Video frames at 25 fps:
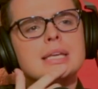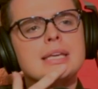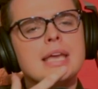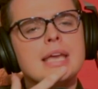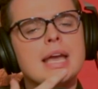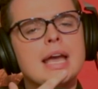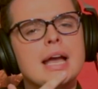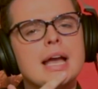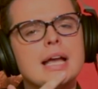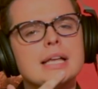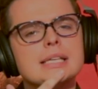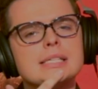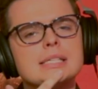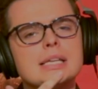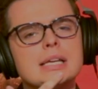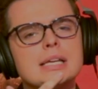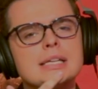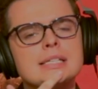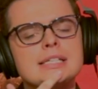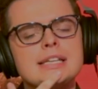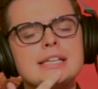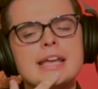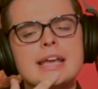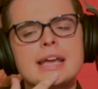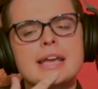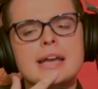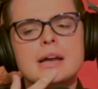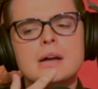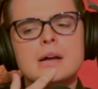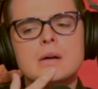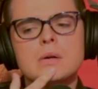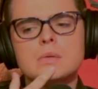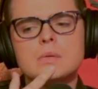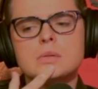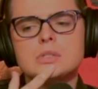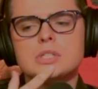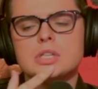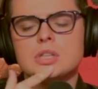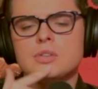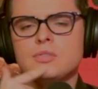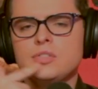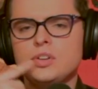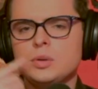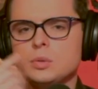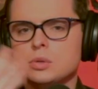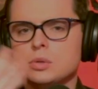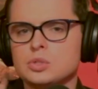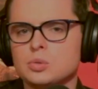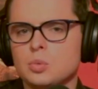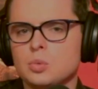Yes. Now, to the
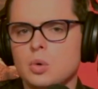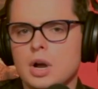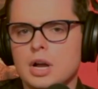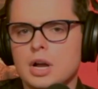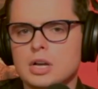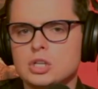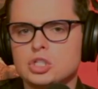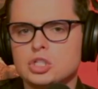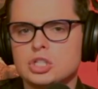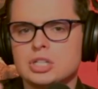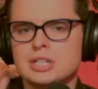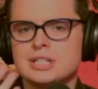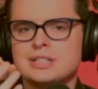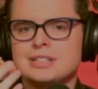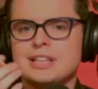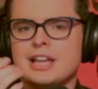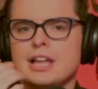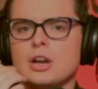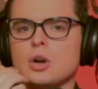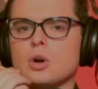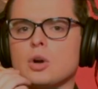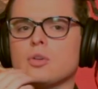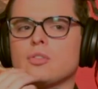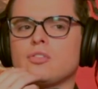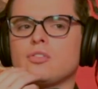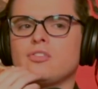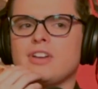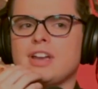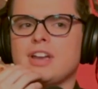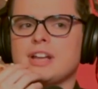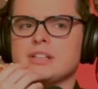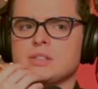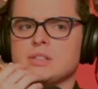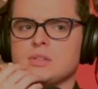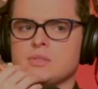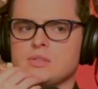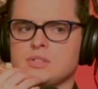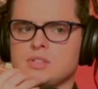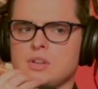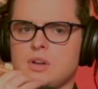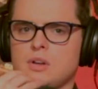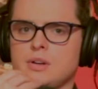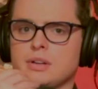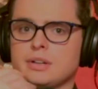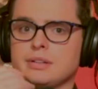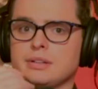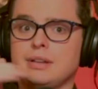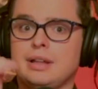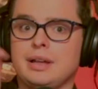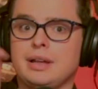viewers watching that are fans of
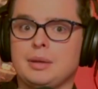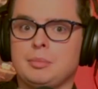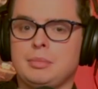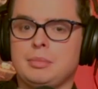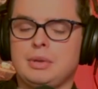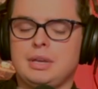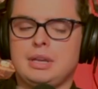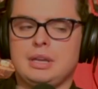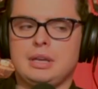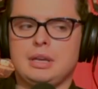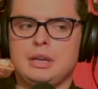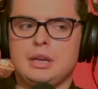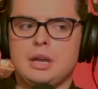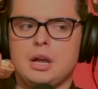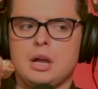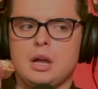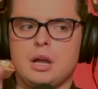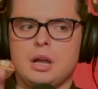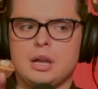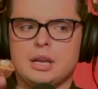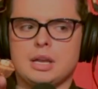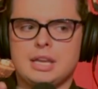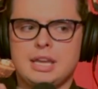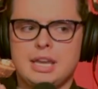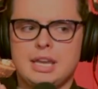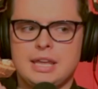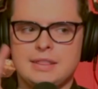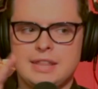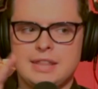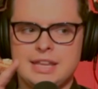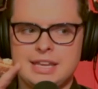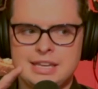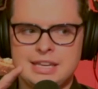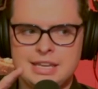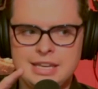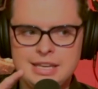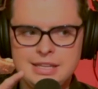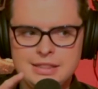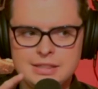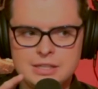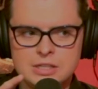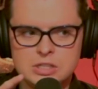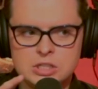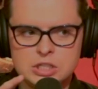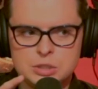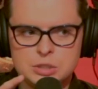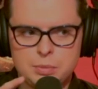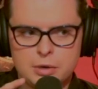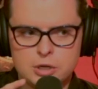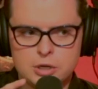Sonic like me, uh, can they get
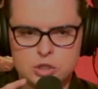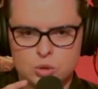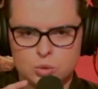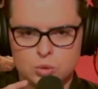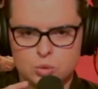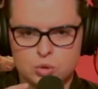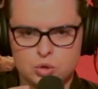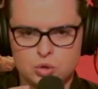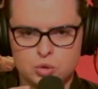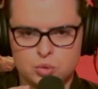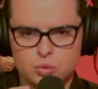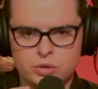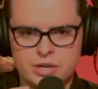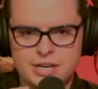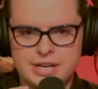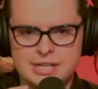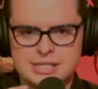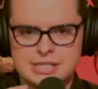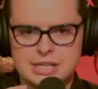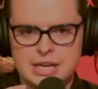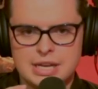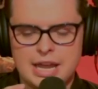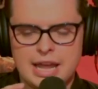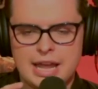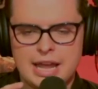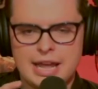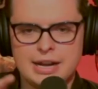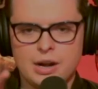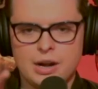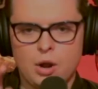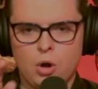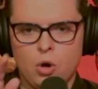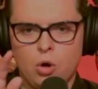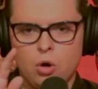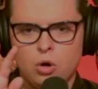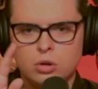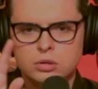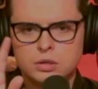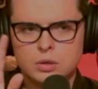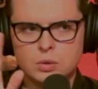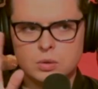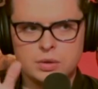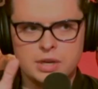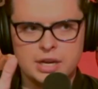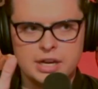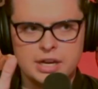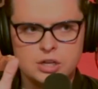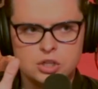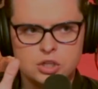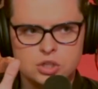this special treat at all
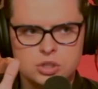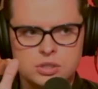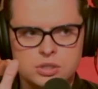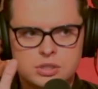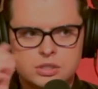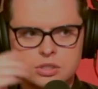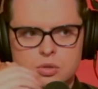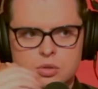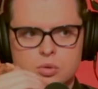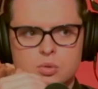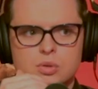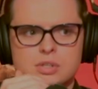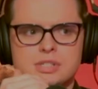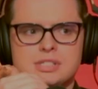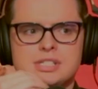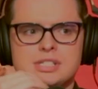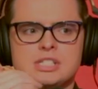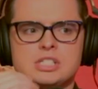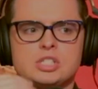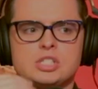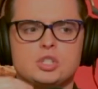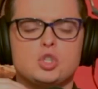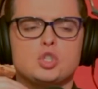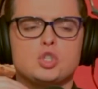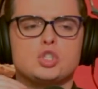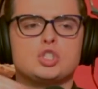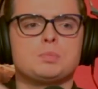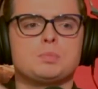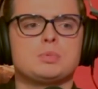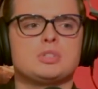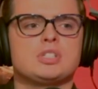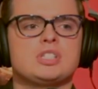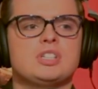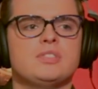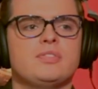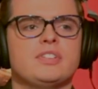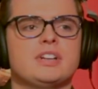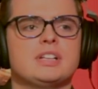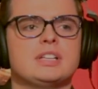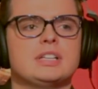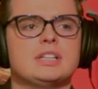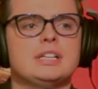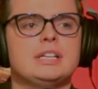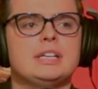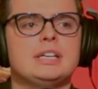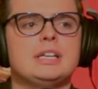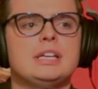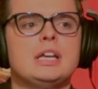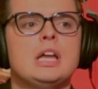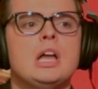locations, or is this just
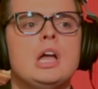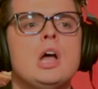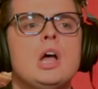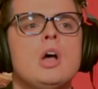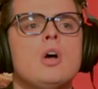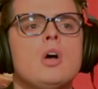specifically